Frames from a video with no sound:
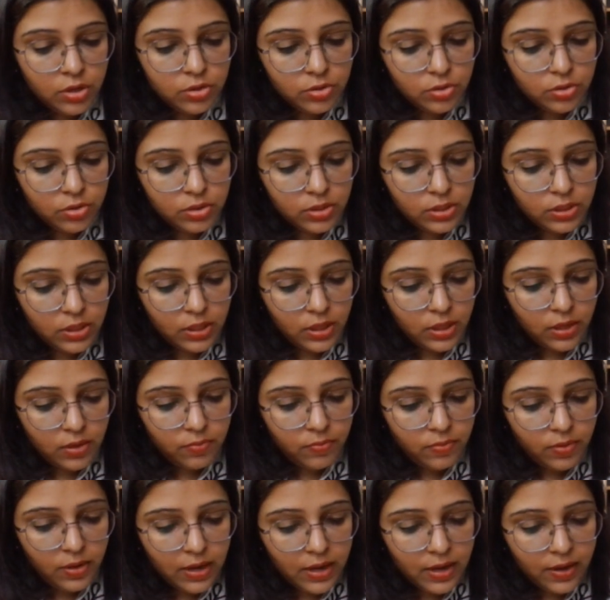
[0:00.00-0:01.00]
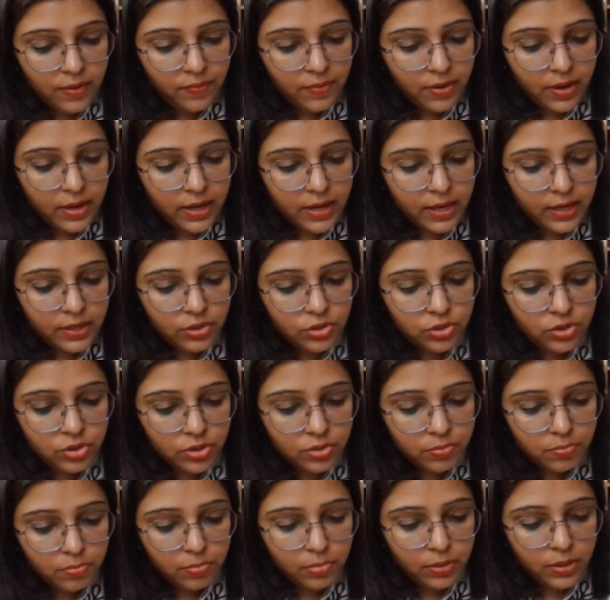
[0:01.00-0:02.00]
So see, if we have
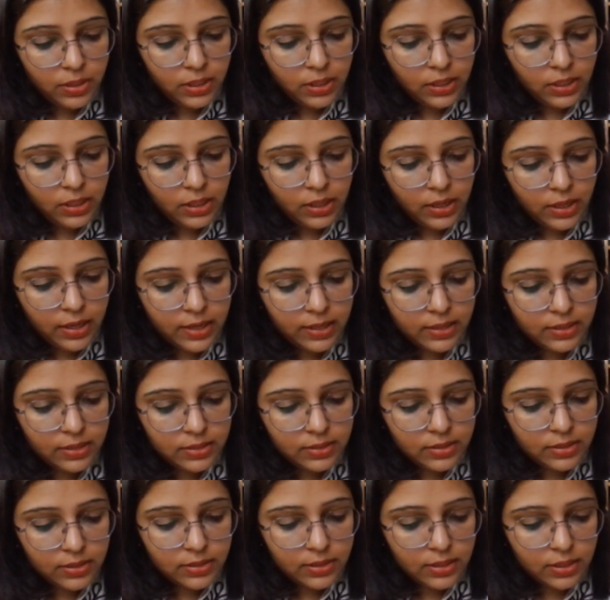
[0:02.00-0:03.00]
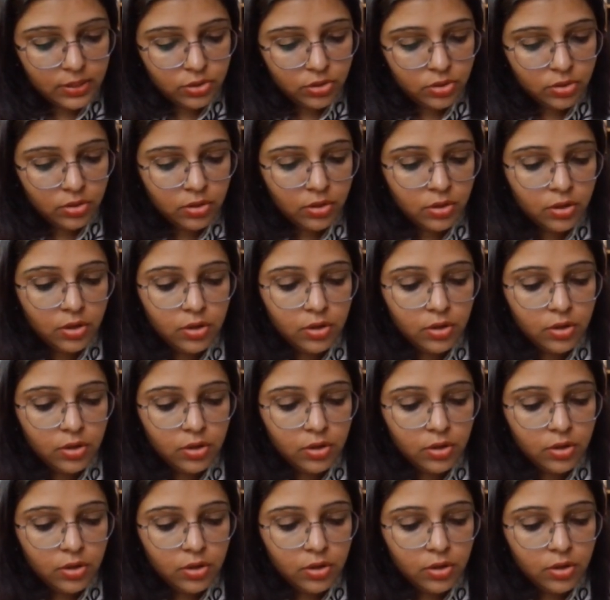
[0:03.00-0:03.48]
H, Be, and this is H.